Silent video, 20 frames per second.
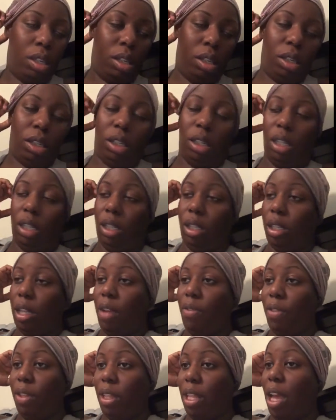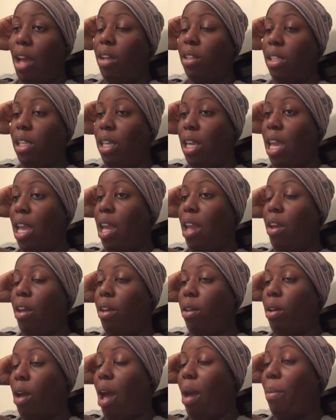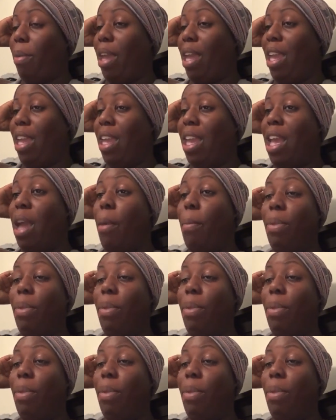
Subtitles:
Shit, 7,000. Yeah, I mean,